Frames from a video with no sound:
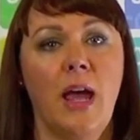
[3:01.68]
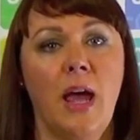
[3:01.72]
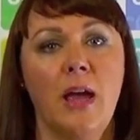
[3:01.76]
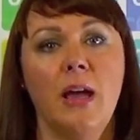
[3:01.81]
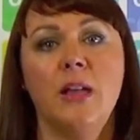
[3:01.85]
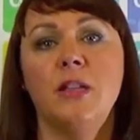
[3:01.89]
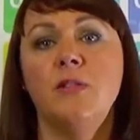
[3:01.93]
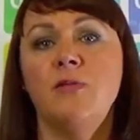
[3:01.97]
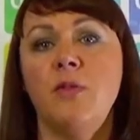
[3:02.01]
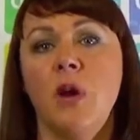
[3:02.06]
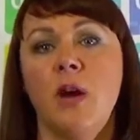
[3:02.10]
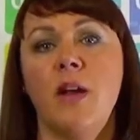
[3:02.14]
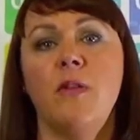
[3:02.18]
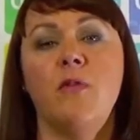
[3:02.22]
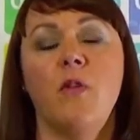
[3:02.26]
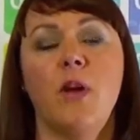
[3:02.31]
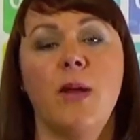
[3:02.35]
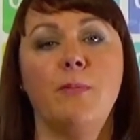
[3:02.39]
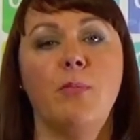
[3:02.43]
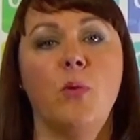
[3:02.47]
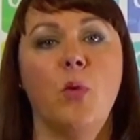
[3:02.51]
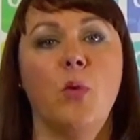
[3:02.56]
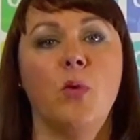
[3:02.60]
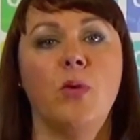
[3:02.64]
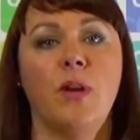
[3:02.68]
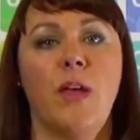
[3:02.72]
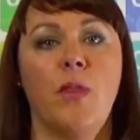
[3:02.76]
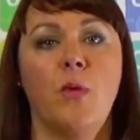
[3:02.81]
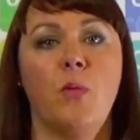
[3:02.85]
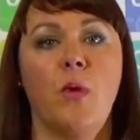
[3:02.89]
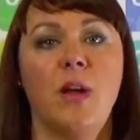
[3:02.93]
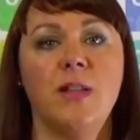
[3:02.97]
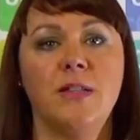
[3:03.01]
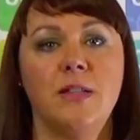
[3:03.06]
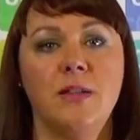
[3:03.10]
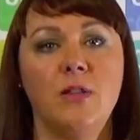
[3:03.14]
It's very, very important,
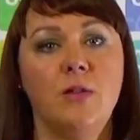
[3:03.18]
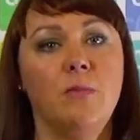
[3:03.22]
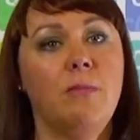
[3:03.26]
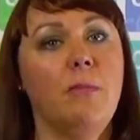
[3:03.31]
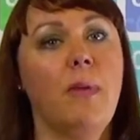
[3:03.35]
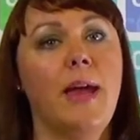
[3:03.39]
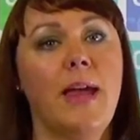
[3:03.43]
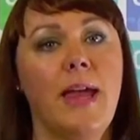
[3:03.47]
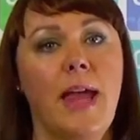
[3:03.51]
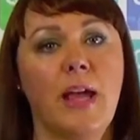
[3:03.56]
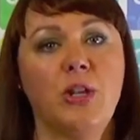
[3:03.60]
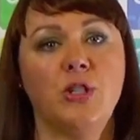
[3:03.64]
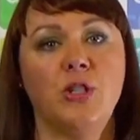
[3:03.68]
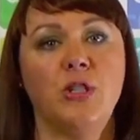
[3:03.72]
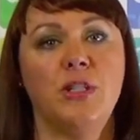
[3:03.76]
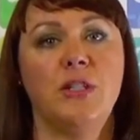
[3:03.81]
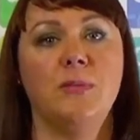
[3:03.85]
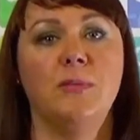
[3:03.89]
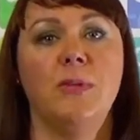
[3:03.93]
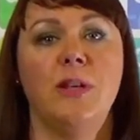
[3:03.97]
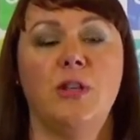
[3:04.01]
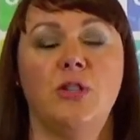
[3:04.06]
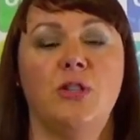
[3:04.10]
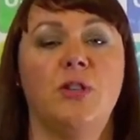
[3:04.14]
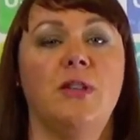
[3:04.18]
otherwise that you may actually diminish